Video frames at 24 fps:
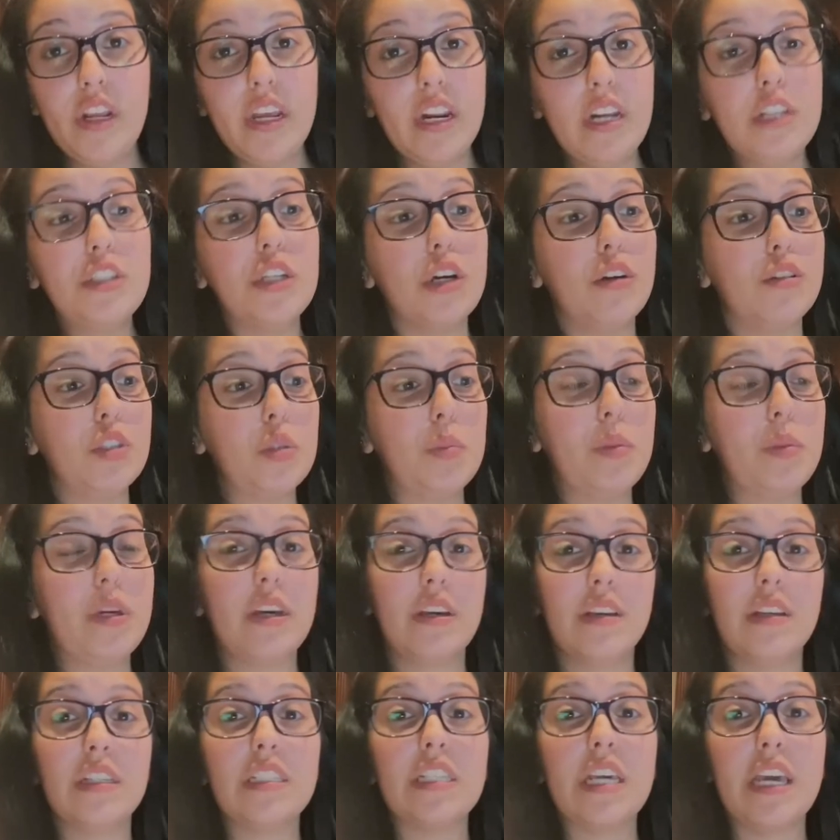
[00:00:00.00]
Jones
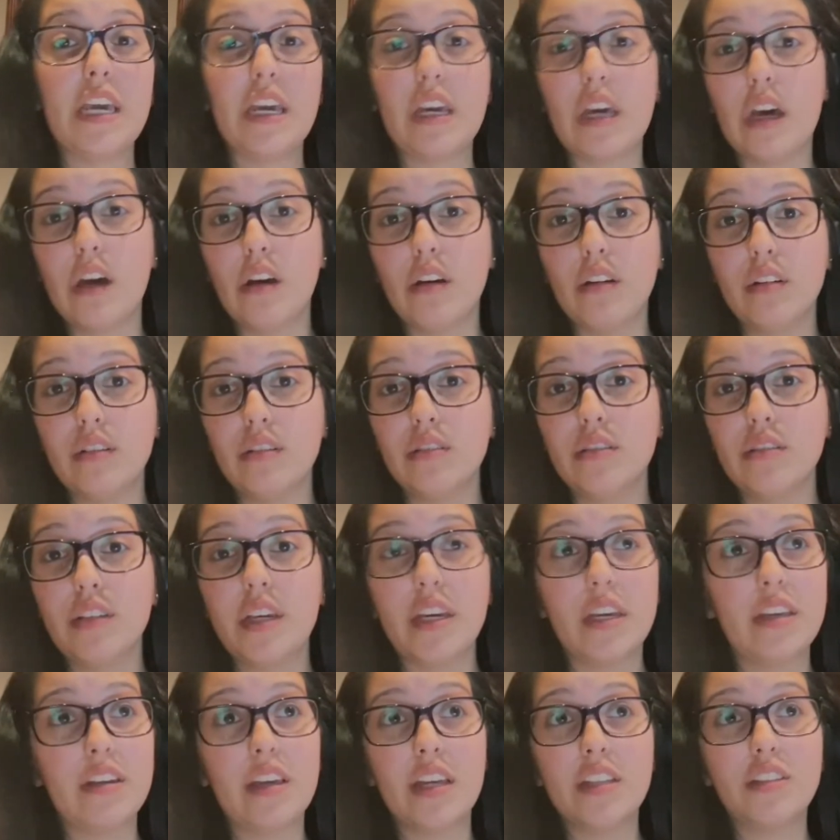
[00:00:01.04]
because
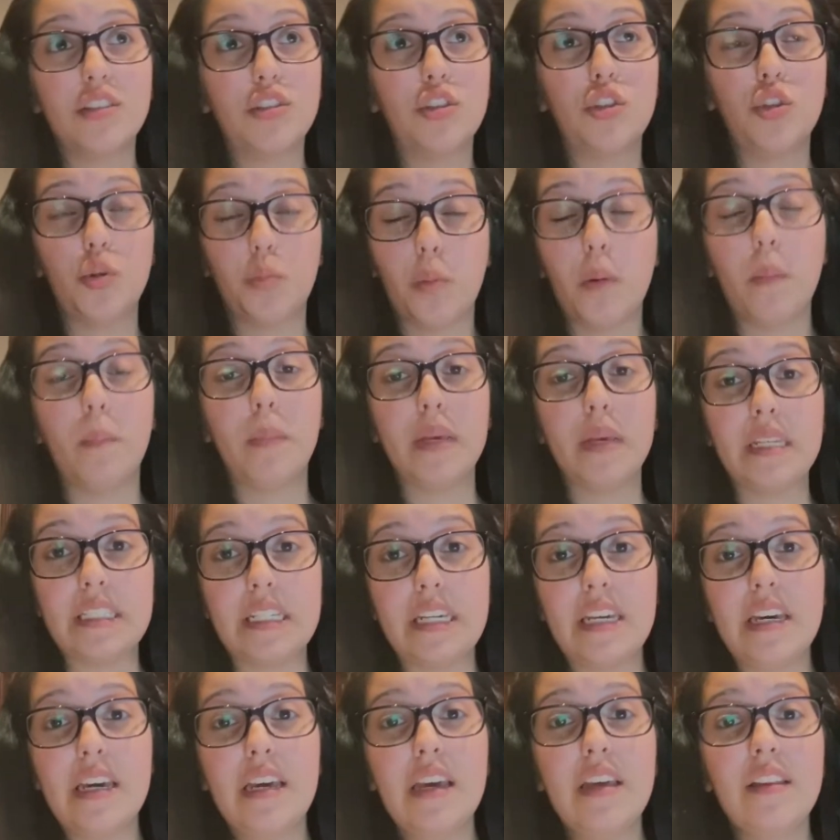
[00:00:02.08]
it gets super
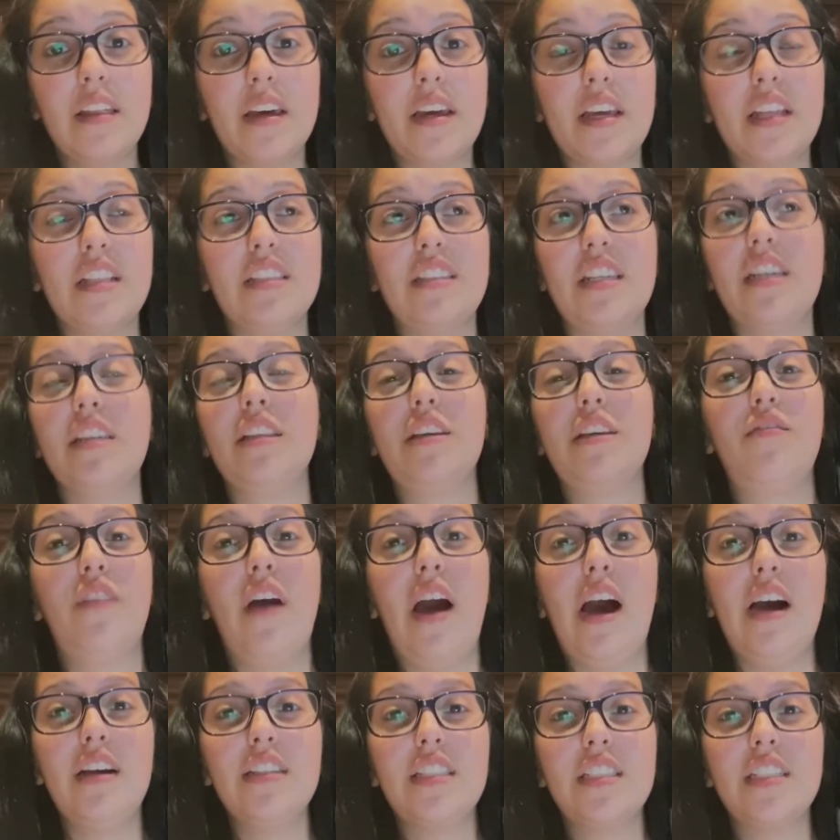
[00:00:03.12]
busy, like insanely
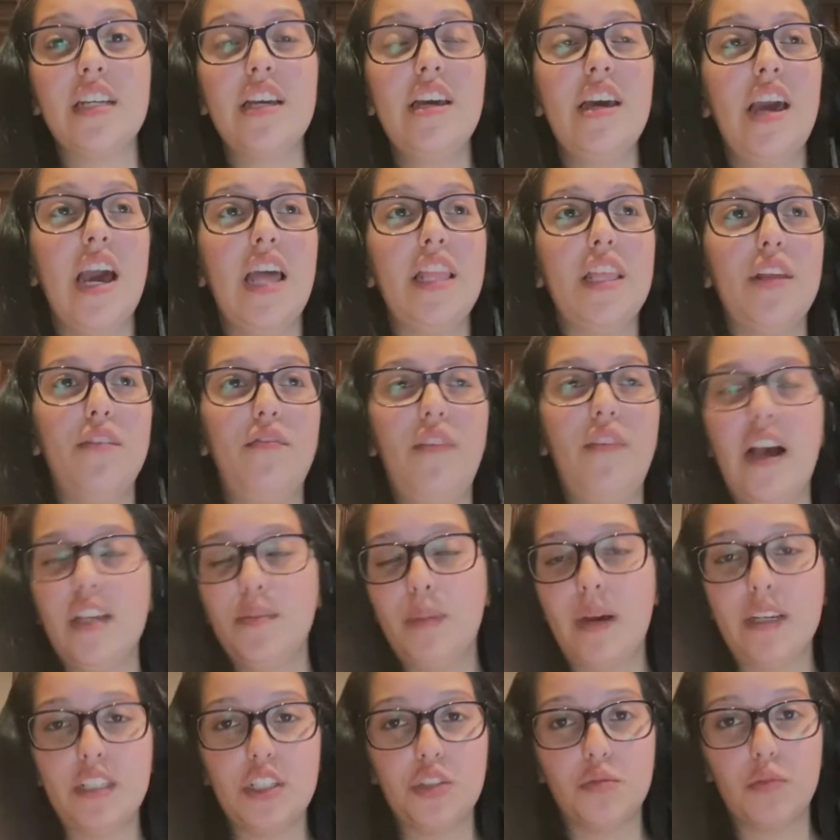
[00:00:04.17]
fast, and then fast
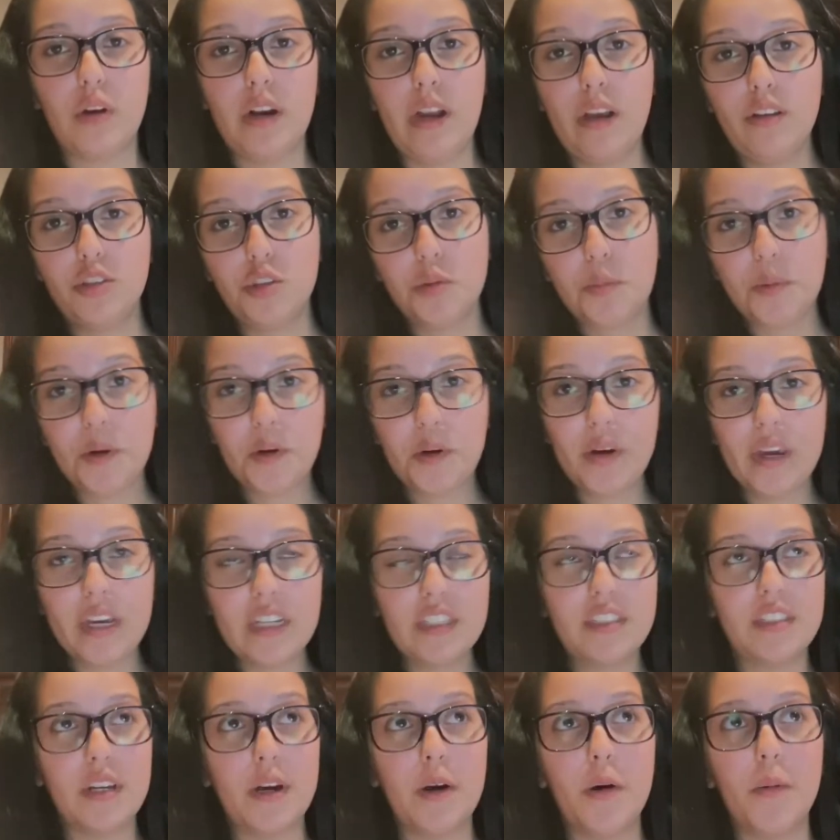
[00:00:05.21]
passes run out super quick.
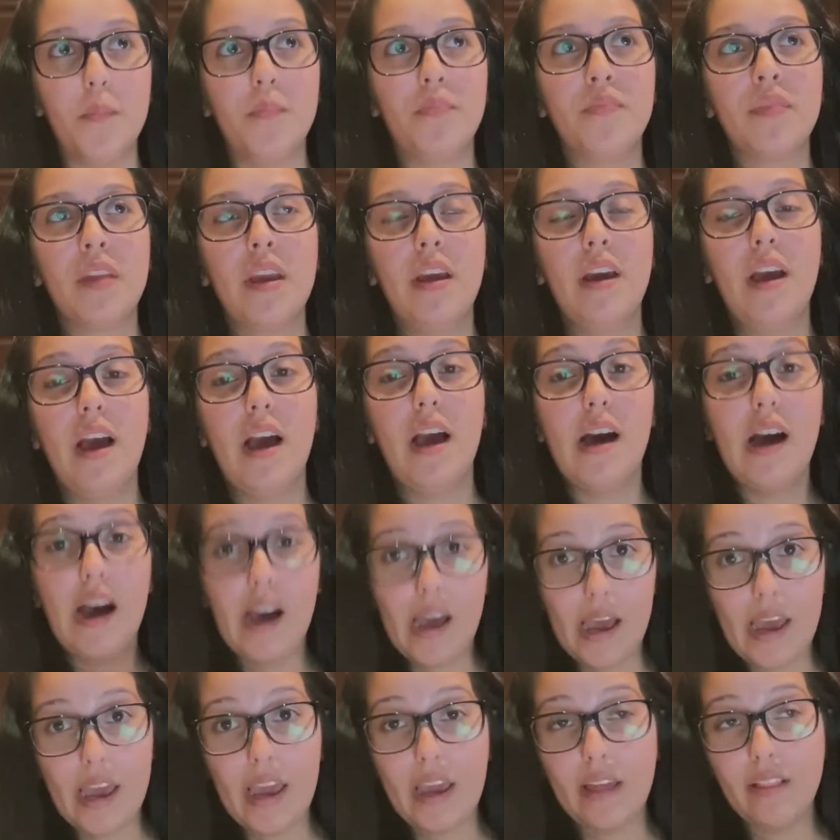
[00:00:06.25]
So
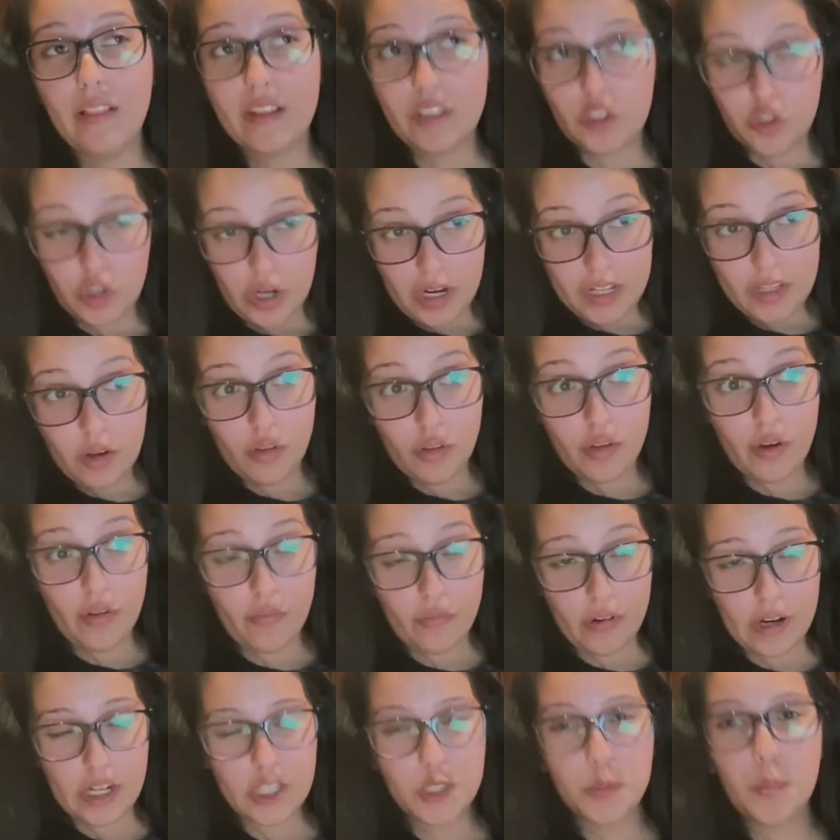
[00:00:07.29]
I like try to go there
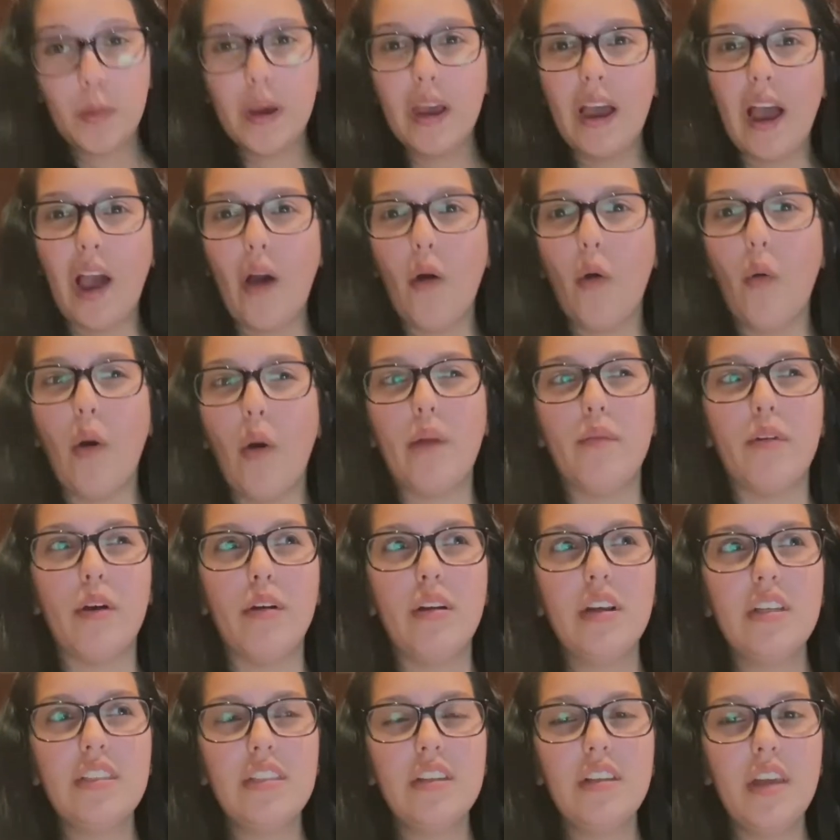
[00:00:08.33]
first, but I've
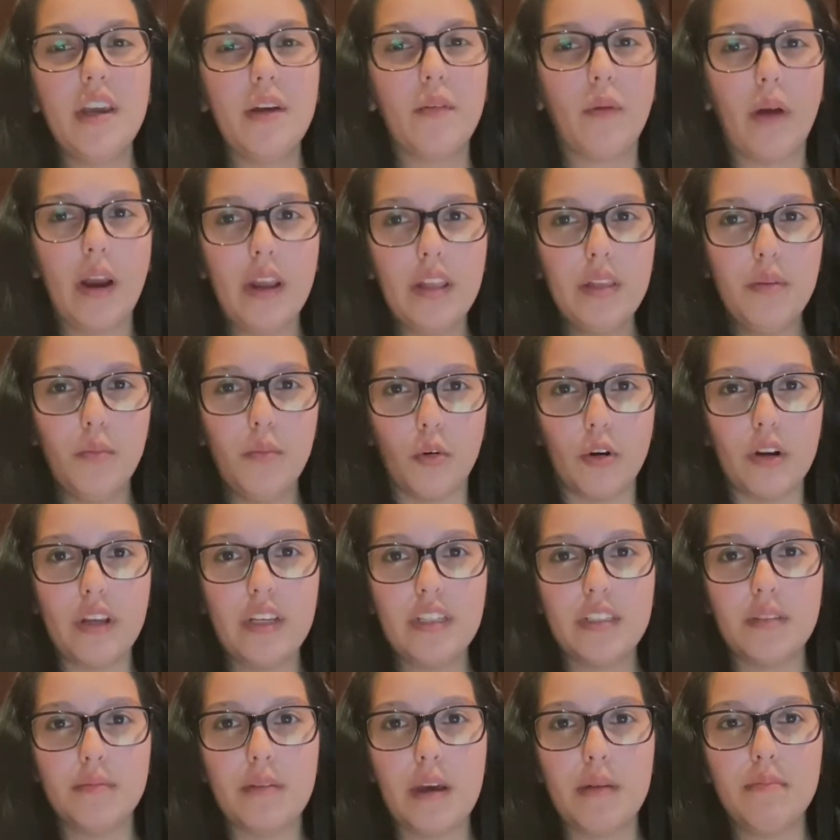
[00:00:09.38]
noticed it like right in the morning
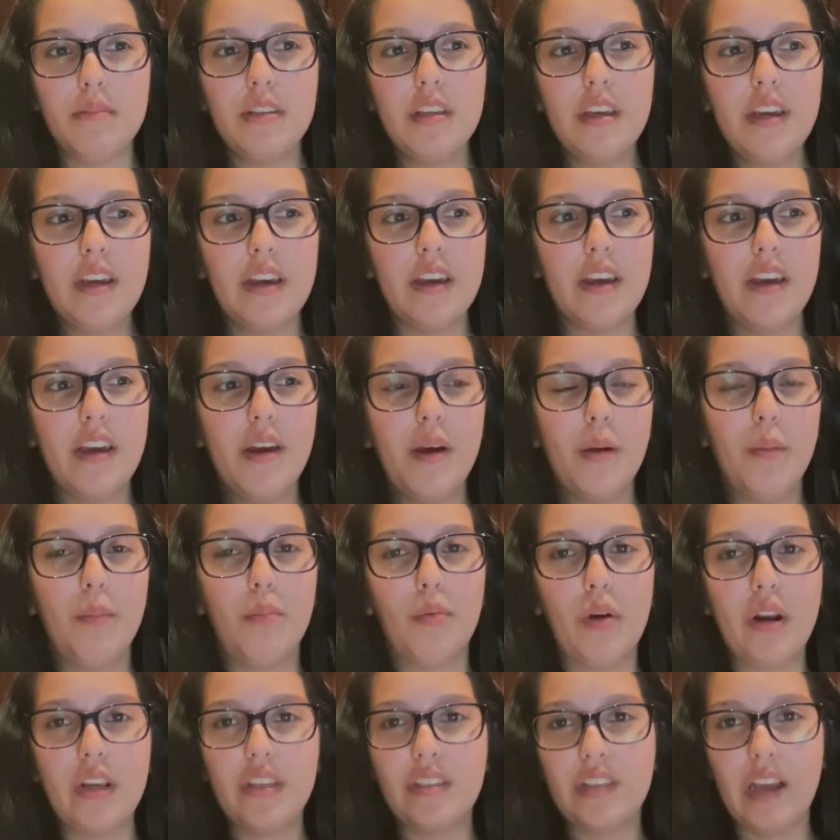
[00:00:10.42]
sometimes it like
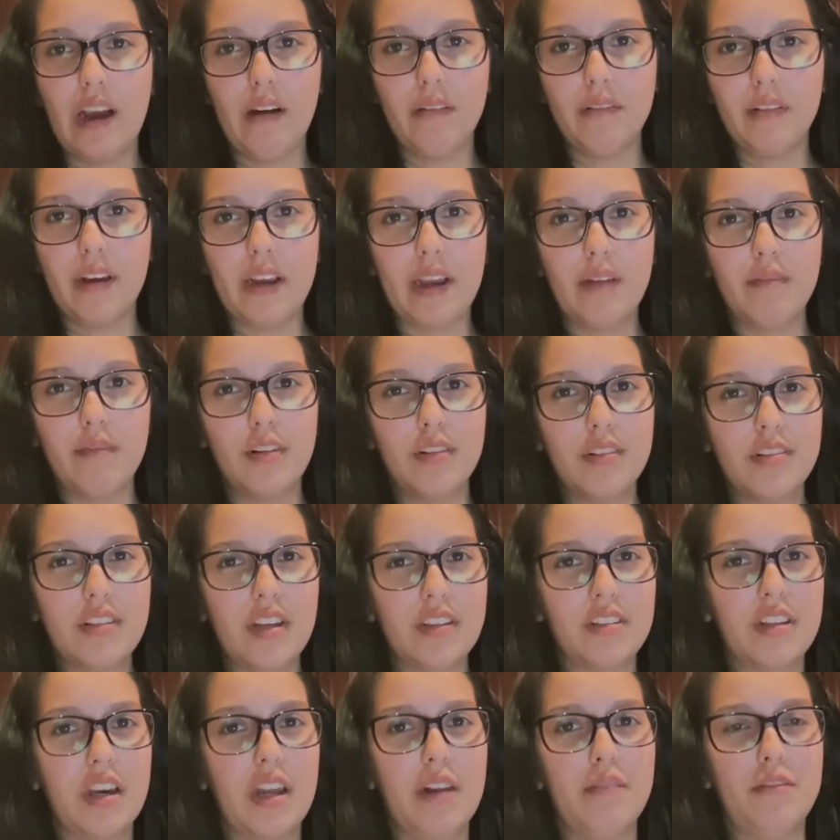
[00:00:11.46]
breaks down. Like I've noticed that's
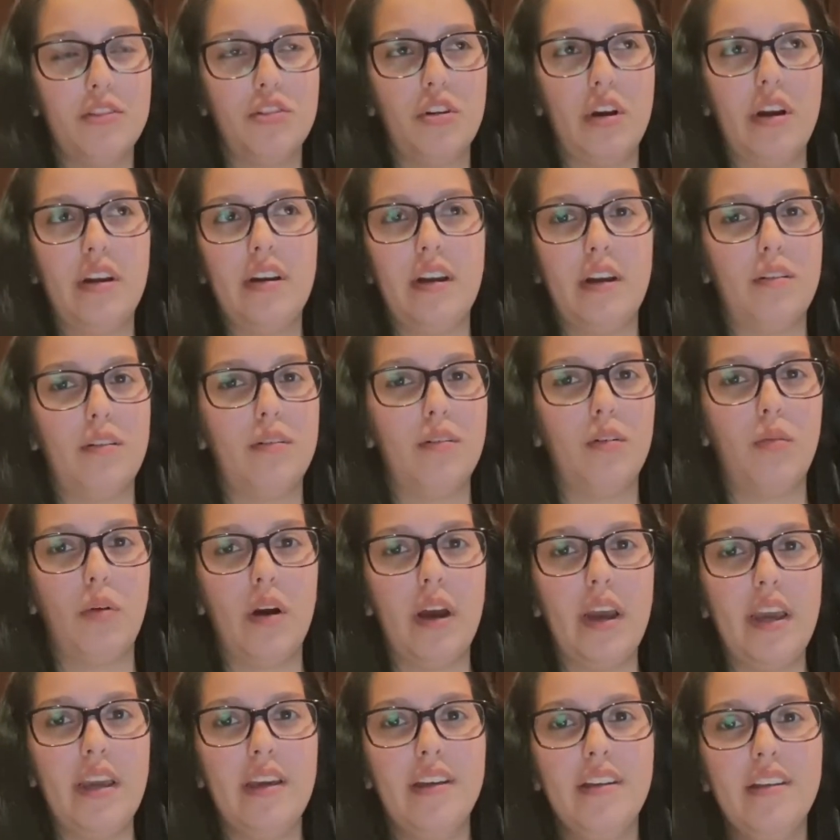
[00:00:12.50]
kind of a trend. I don't know
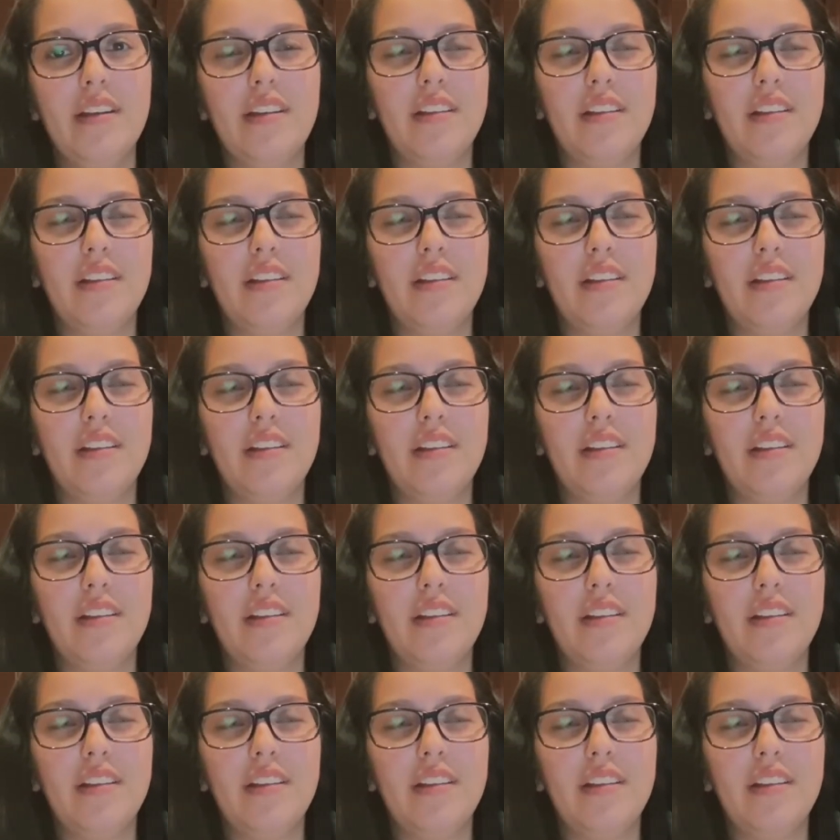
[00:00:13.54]
why.